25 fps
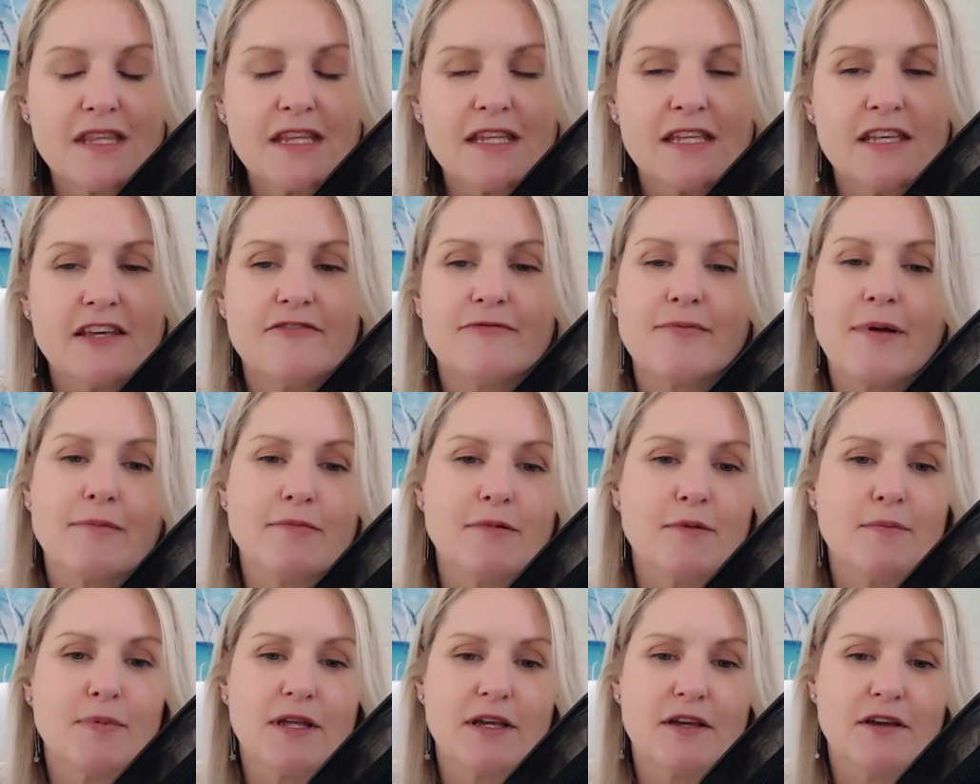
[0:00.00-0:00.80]
You've
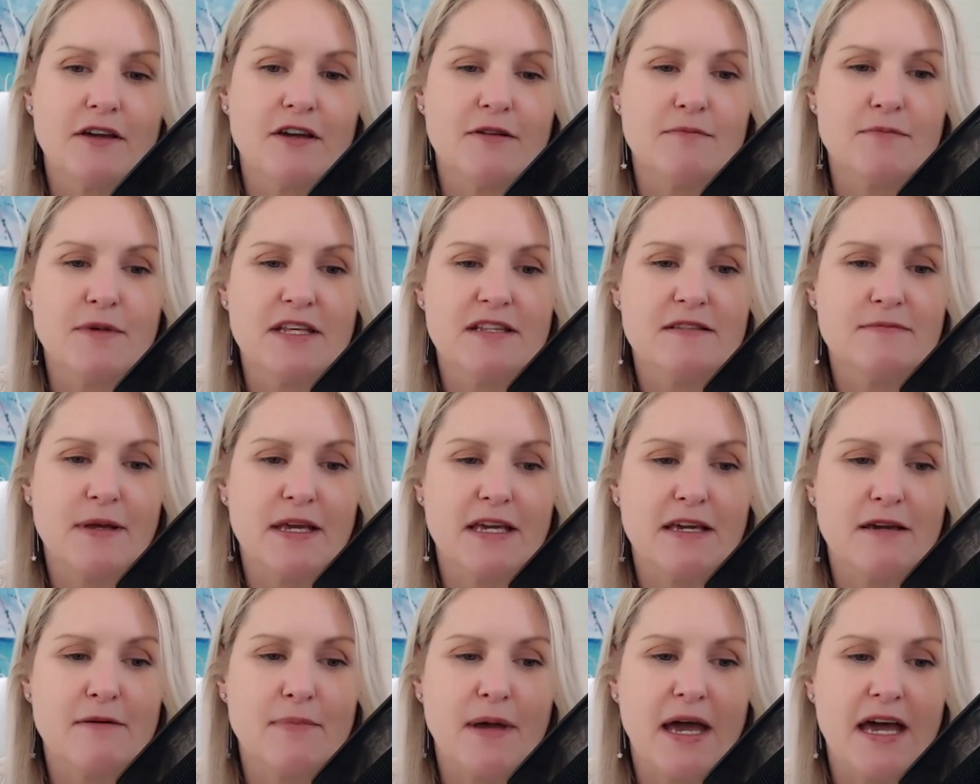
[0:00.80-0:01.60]
probably heard me
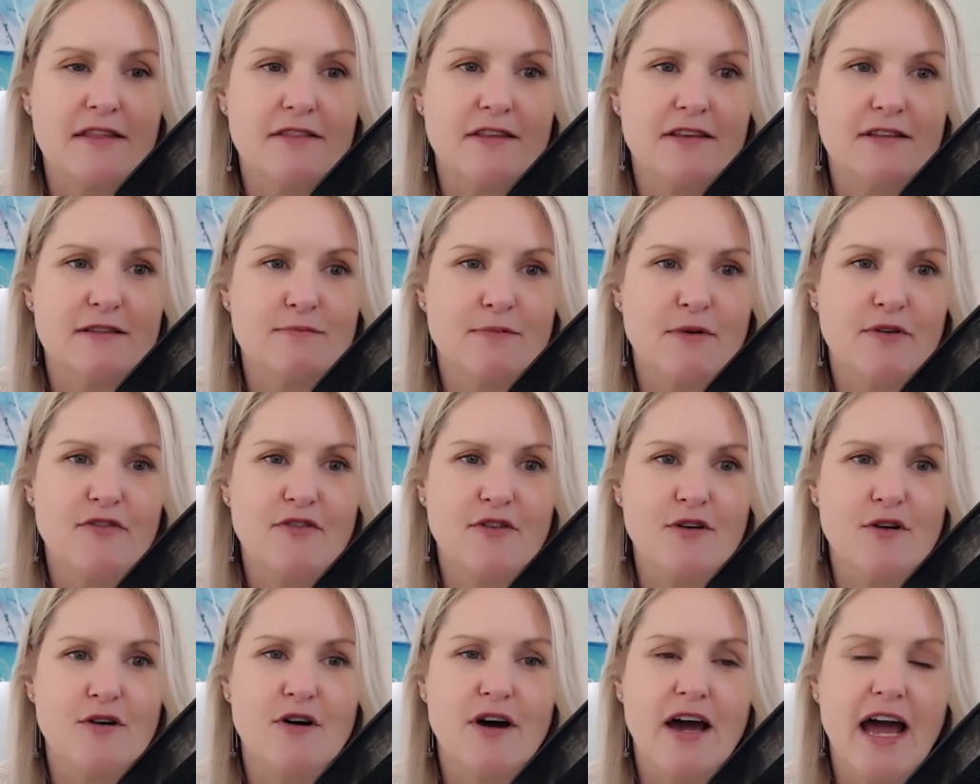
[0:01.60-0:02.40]
speak about this
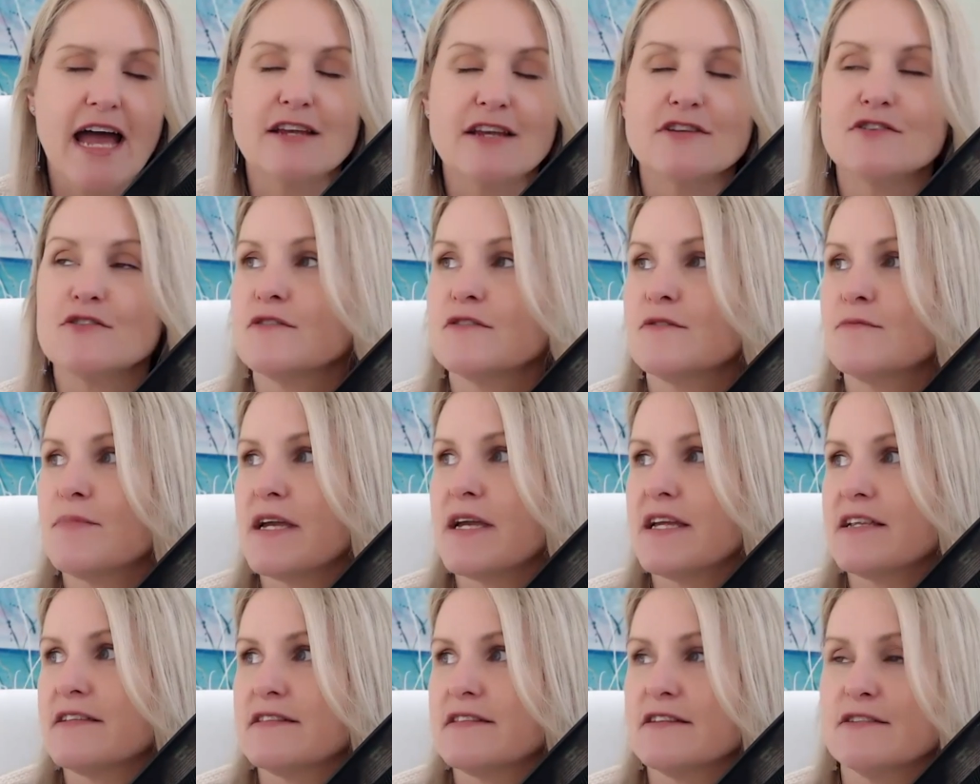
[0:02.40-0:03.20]
before, and Jordan
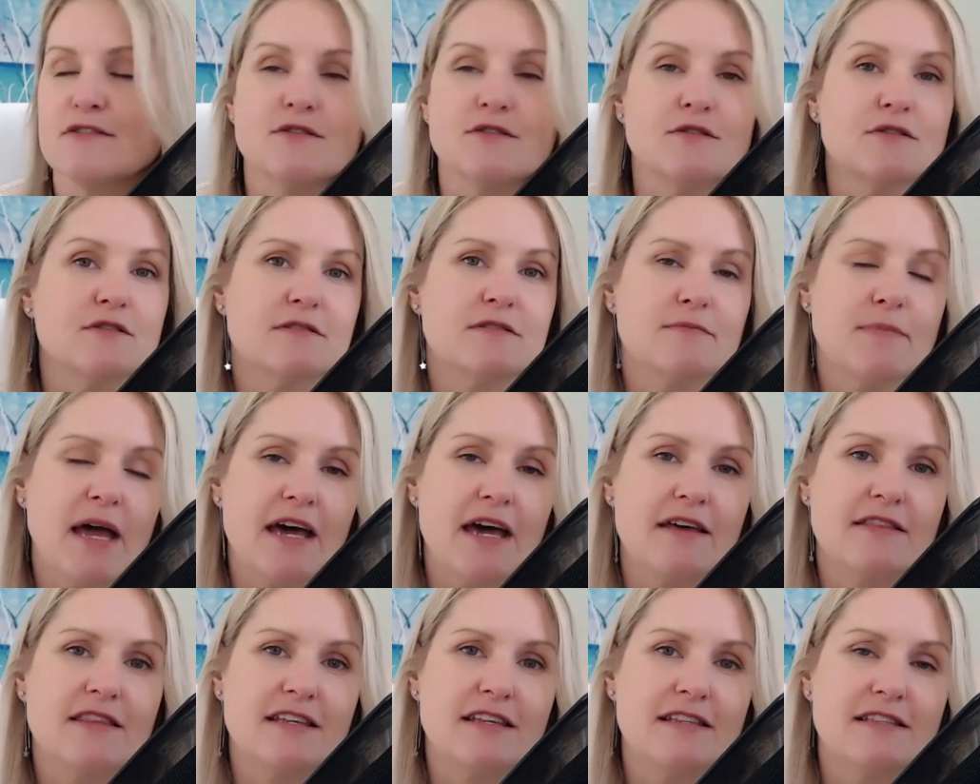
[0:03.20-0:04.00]
Peterson talks
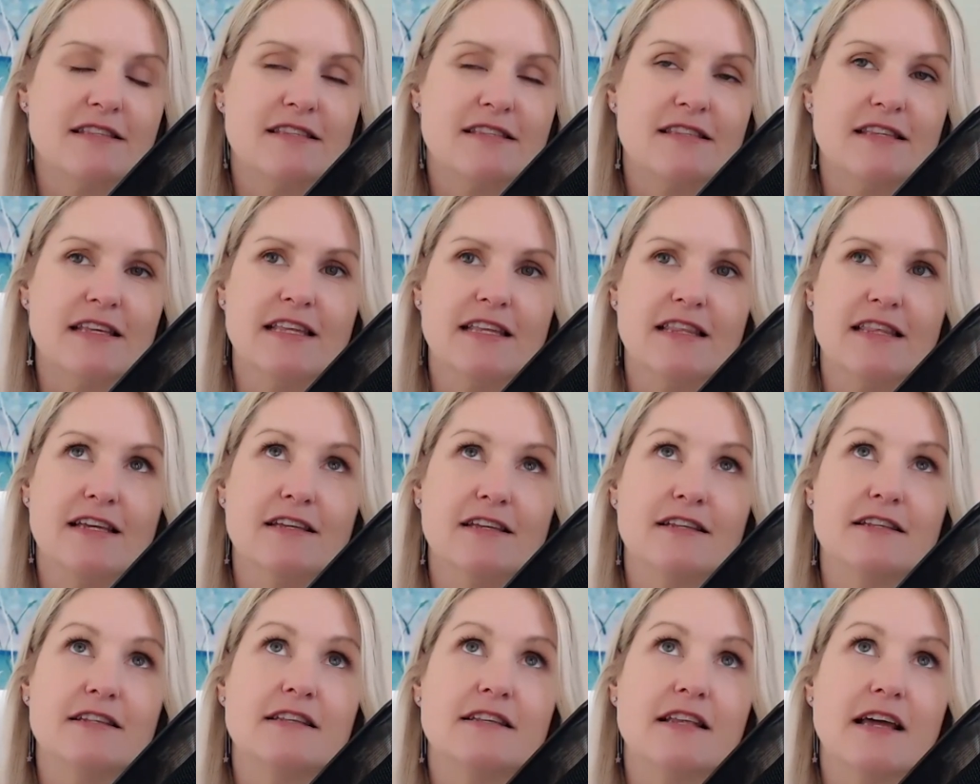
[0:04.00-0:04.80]
about this in
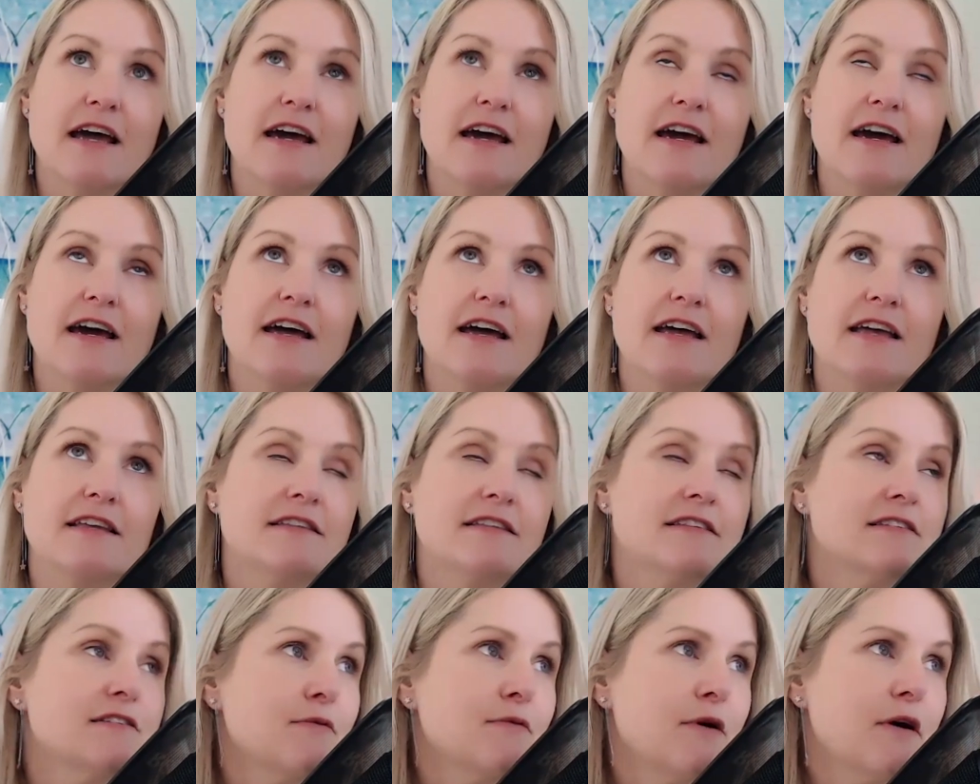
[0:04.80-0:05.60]
the uh,
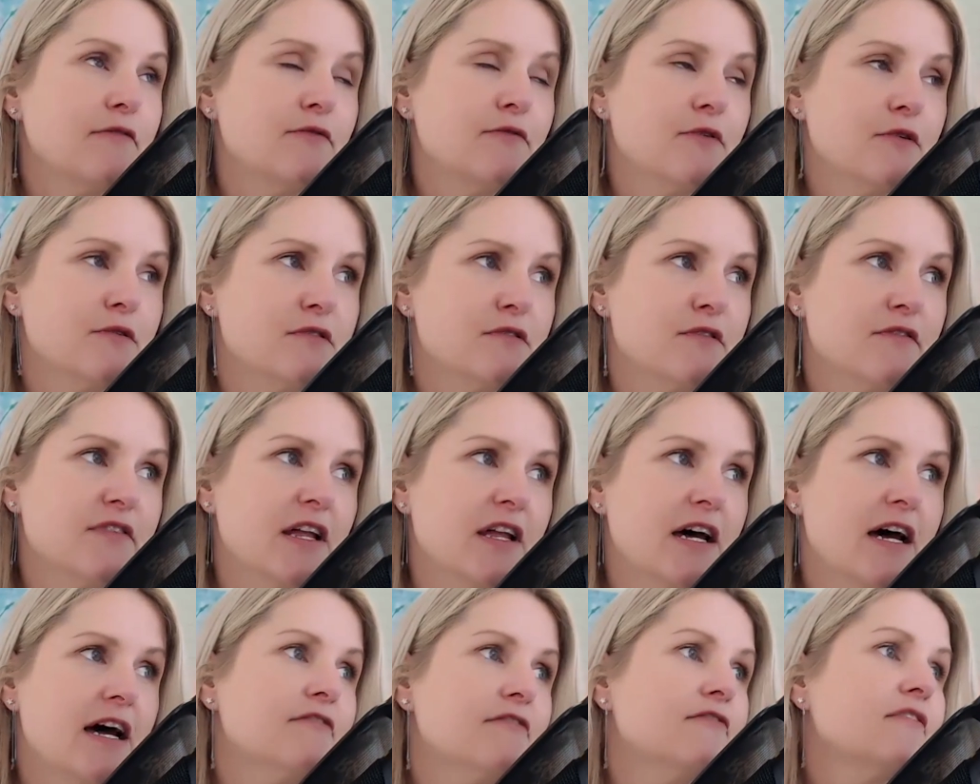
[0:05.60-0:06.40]
12 Rules of
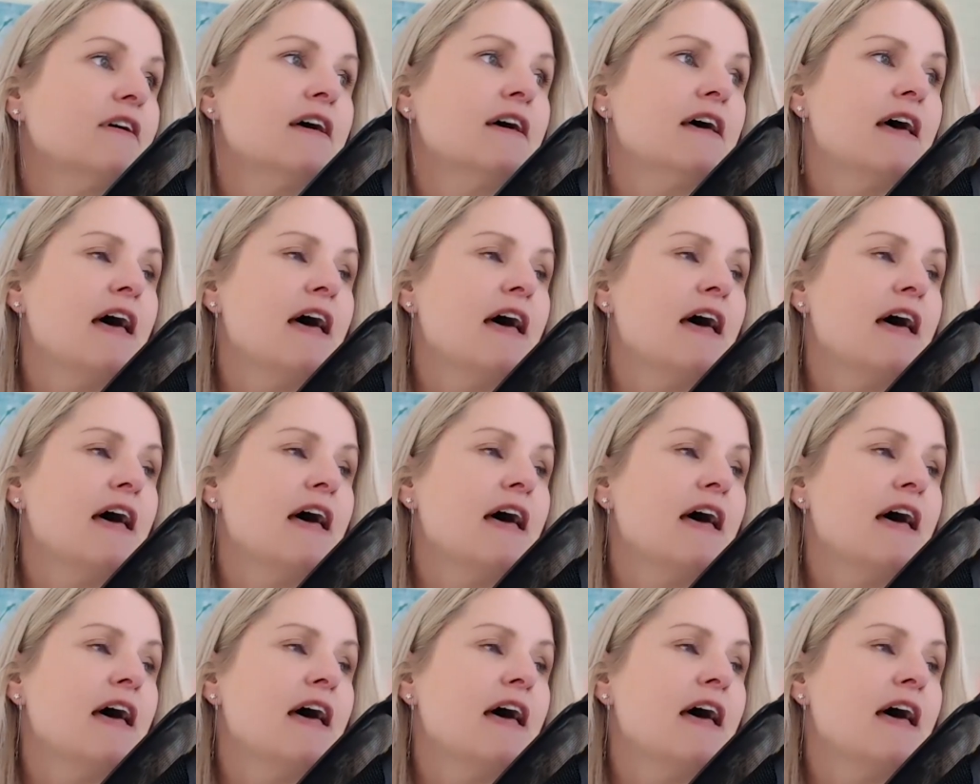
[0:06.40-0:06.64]
Life.